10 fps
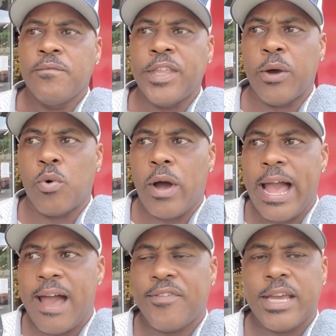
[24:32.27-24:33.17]
that will
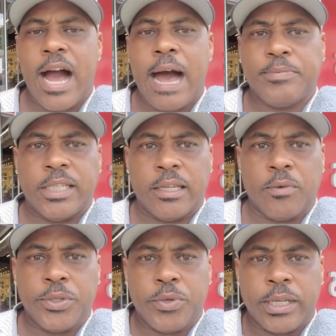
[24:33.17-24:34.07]
have a opt-in
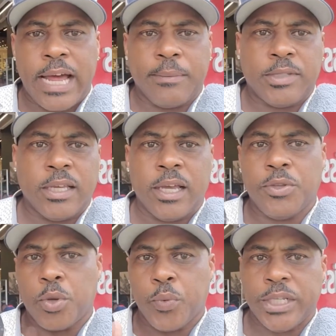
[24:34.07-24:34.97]
where you can opt in,
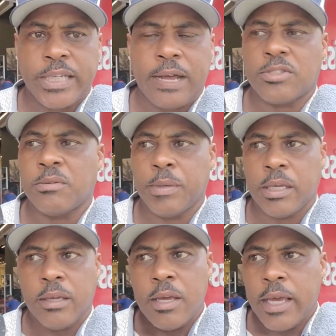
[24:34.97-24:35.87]
you can reach out to
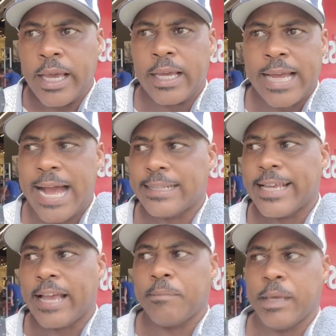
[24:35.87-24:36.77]
me and
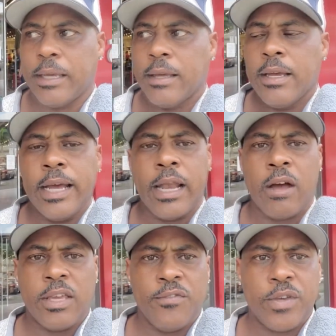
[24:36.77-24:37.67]
contact me, and I'll
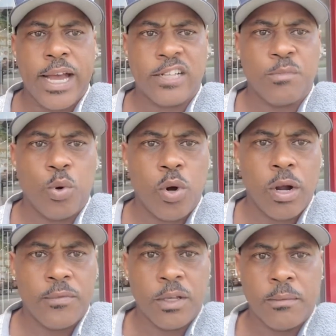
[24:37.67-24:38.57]
give you guys more
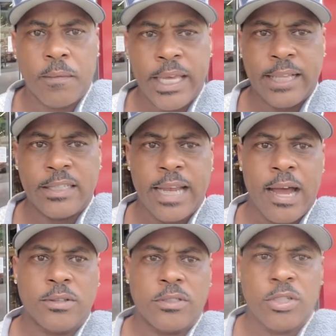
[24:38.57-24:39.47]
of the ins and
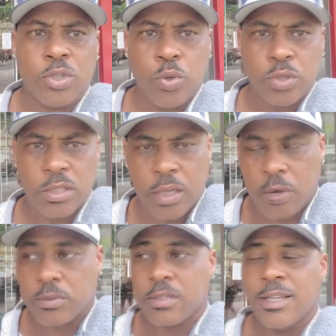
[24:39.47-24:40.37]
outs, the do's and
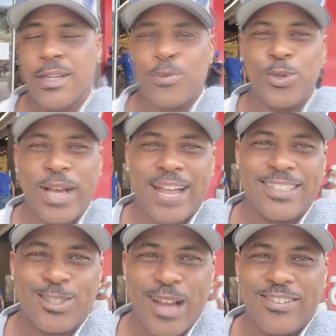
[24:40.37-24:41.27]
don'ts when you guys
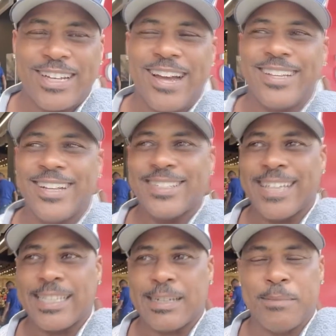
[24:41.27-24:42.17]
are traveling out here in
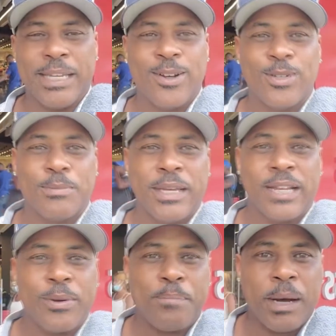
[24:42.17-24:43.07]
Santo Domingo,
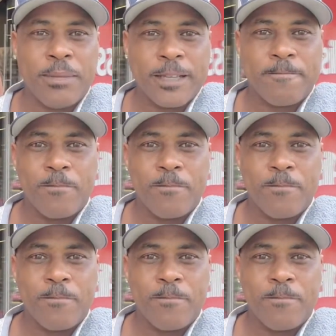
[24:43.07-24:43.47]
Dominican Republic.